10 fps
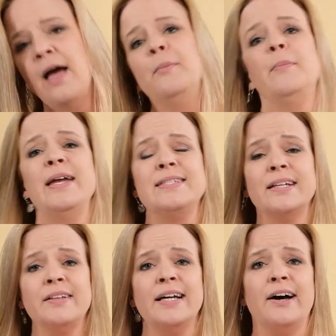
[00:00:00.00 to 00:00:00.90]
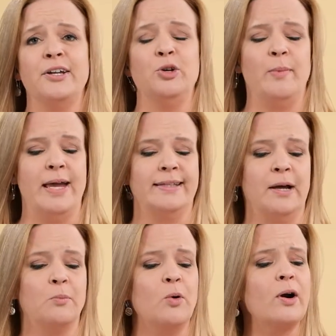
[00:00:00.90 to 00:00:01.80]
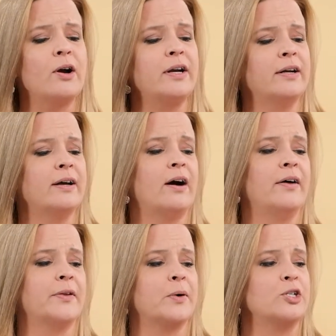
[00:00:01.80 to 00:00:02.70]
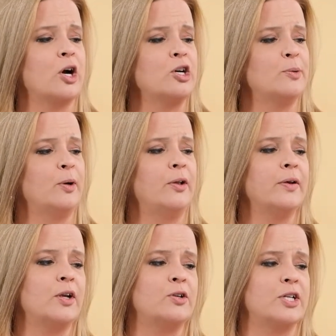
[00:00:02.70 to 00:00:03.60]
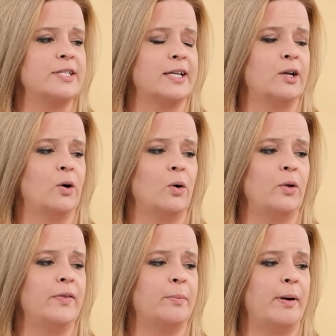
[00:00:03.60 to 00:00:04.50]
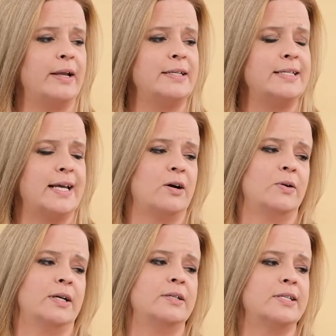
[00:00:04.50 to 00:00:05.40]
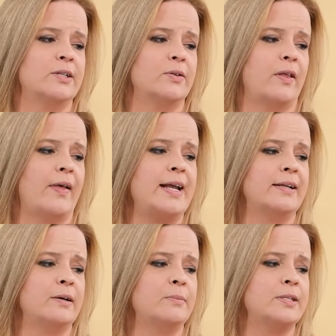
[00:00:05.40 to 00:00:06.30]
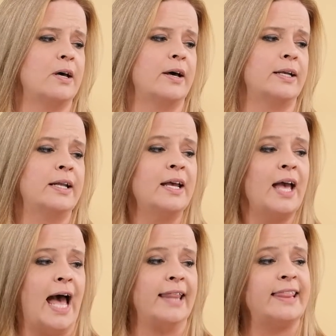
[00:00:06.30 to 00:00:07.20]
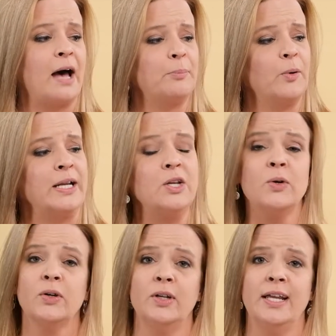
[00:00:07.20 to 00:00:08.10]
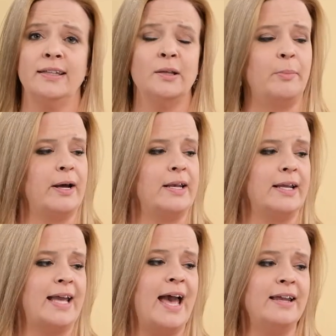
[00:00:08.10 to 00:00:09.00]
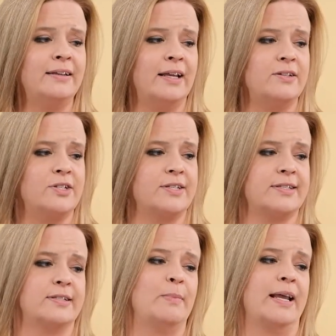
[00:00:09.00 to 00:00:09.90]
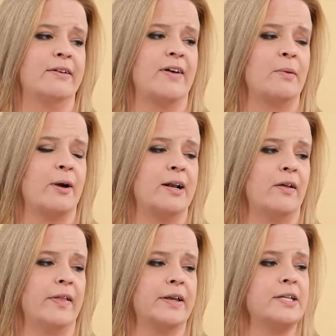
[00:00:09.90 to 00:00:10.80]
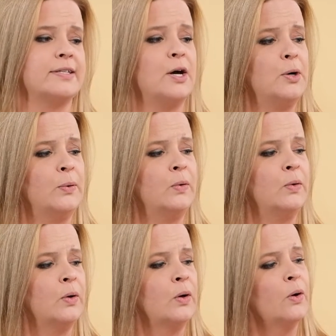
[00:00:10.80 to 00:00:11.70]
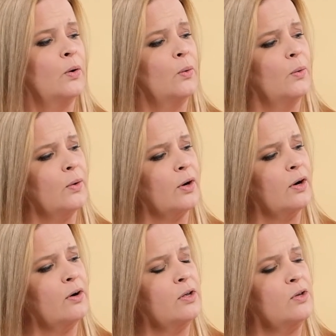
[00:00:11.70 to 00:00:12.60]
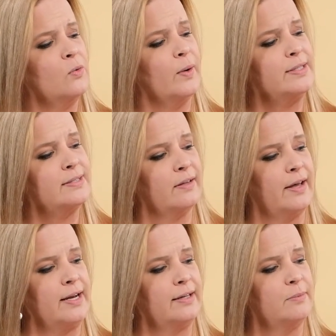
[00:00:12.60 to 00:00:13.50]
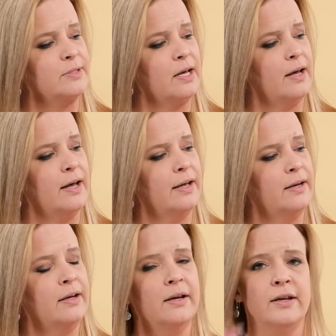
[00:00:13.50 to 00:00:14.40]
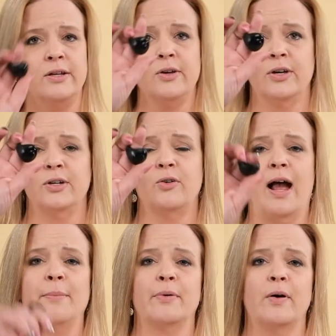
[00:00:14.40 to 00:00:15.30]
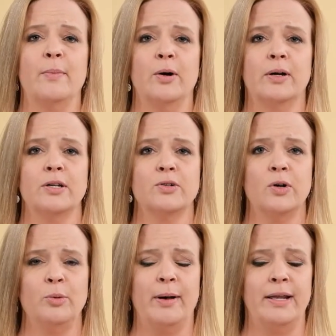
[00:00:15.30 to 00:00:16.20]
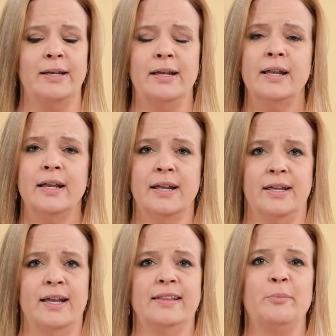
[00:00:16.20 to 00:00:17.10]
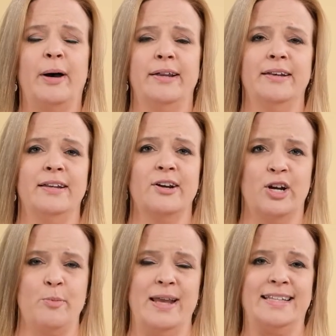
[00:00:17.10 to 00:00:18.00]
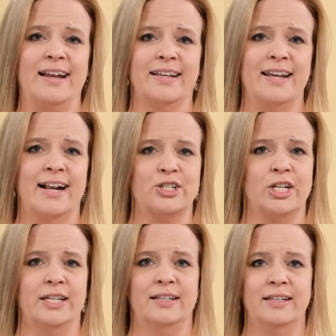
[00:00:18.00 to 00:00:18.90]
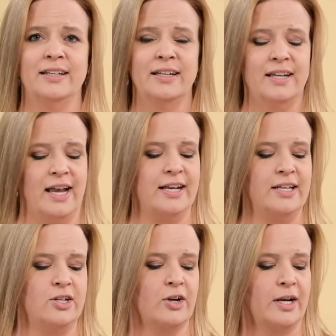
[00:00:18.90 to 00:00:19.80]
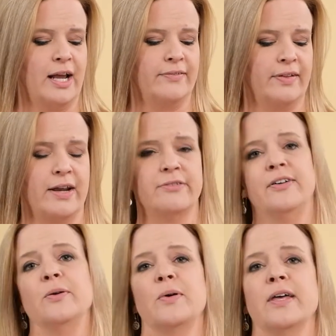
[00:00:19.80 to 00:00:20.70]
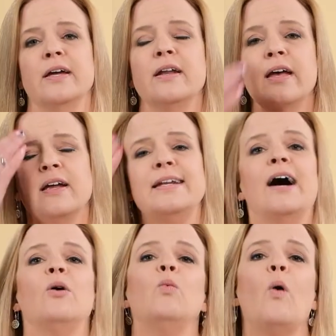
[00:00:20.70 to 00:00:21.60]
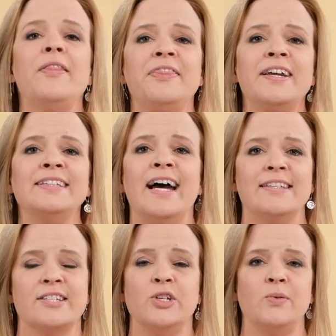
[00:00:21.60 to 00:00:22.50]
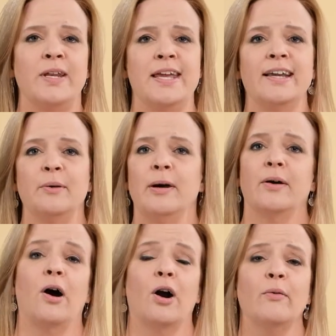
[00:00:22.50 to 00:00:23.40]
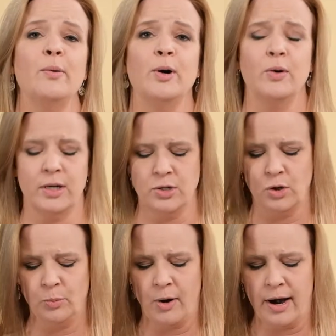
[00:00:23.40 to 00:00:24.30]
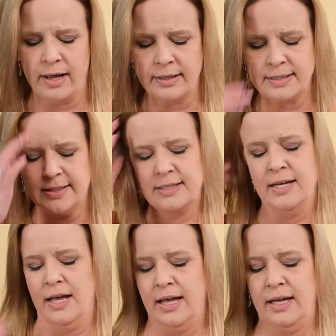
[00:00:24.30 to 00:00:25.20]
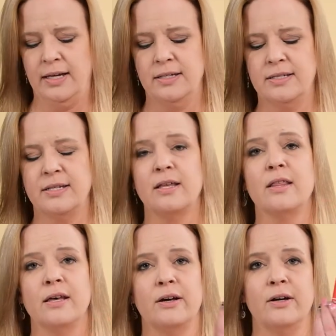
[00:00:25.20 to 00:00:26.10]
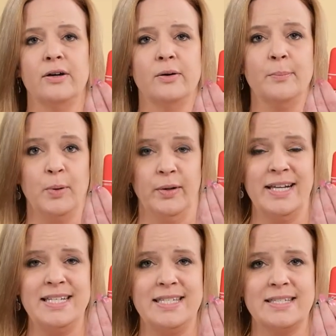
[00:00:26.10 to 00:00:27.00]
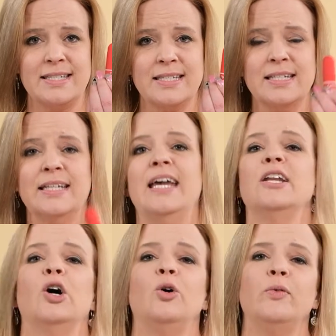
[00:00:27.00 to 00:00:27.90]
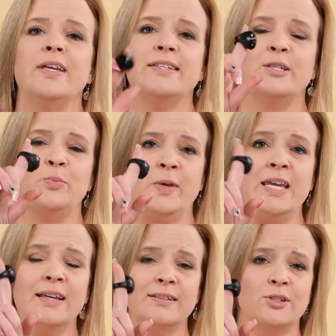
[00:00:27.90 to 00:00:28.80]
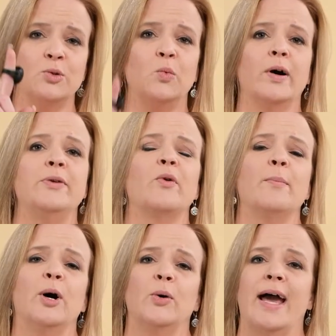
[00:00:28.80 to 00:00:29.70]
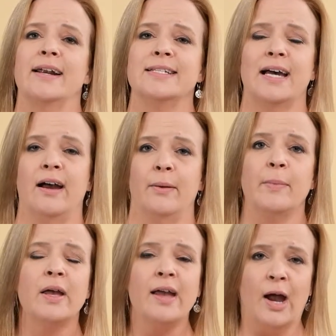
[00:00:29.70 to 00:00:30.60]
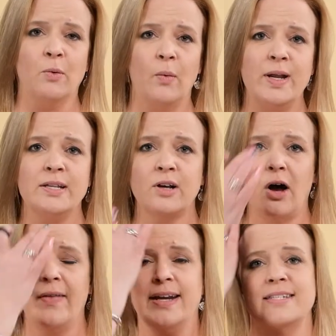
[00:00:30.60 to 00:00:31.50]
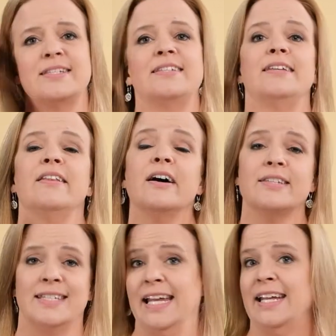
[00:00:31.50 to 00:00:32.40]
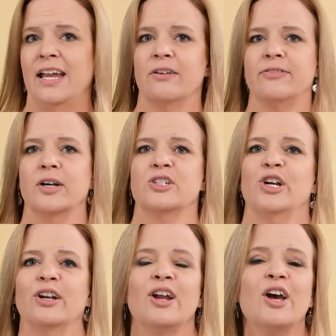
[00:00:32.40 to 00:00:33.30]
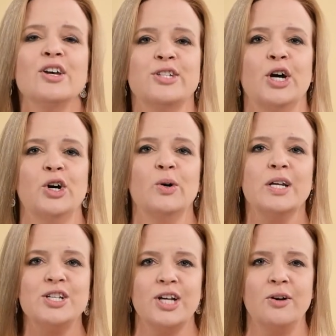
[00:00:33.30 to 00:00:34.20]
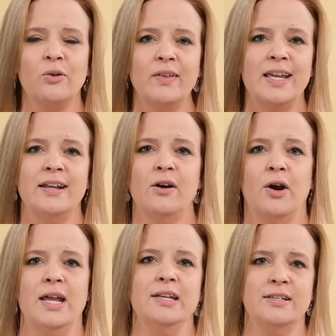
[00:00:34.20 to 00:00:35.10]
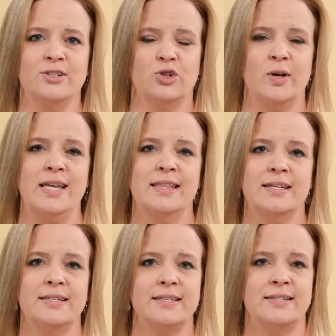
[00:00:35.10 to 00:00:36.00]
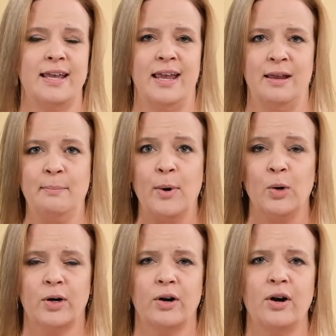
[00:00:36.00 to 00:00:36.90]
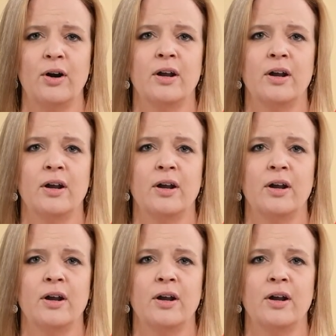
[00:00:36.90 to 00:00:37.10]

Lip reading: Basically, how you make them work on the rechargeable, you're just going to hold the button down until the light comes on. At that point, you could hit the button again and just make it vibrate all on its own. Or once the light comes on, you could grab a remote control button, hit the button, you're going to make that connection, and you're going to have a lot of fun with it. Now, one thing that's unique about our remote control products is the bullets can only speak to one remote at a time. And what we call that is a syncing function. So generally in our industry, the same motor